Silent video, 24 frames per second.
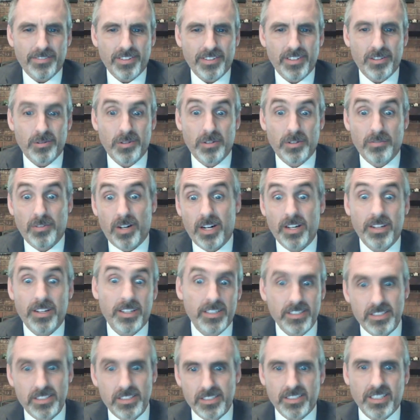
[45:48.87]
You know, nirvana
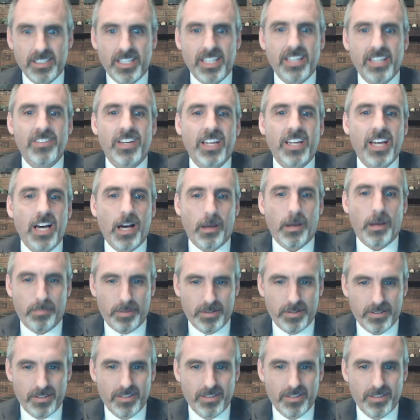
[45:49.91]
is just a giving up